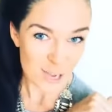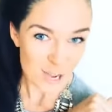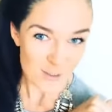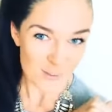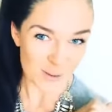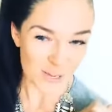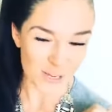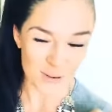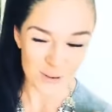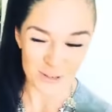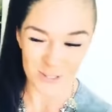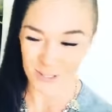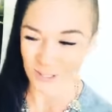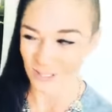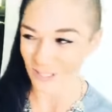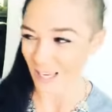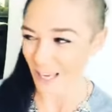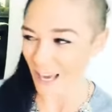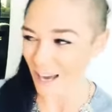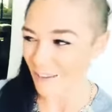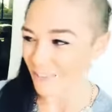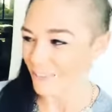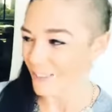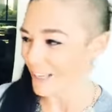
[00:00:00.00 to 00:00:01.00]
about who's on the
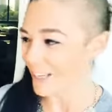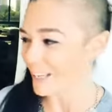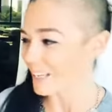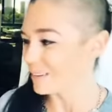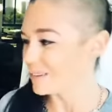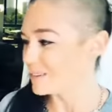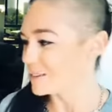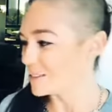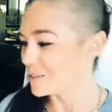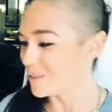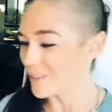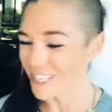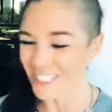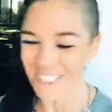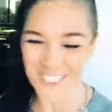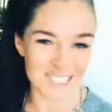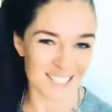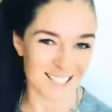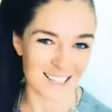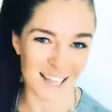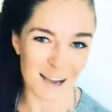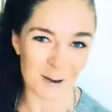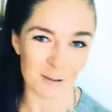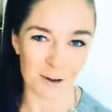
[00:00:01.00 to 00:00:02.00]
cover and who's featured
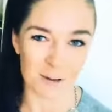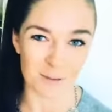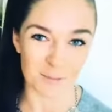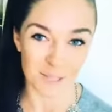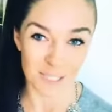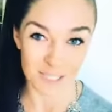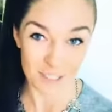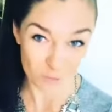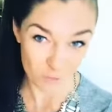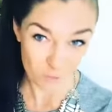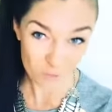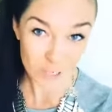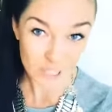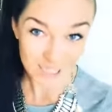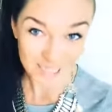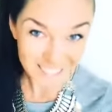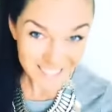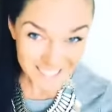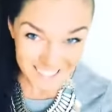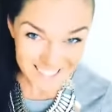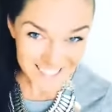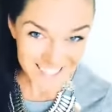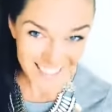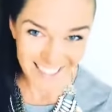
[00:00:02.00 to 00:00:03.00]
in that one, but it's really
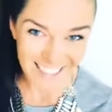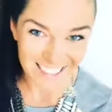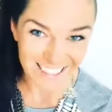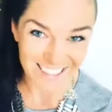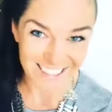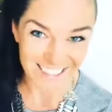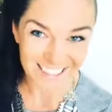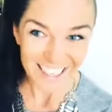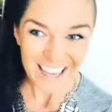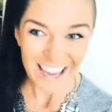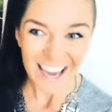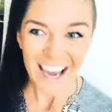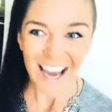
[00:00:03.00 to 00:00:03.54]
exciting.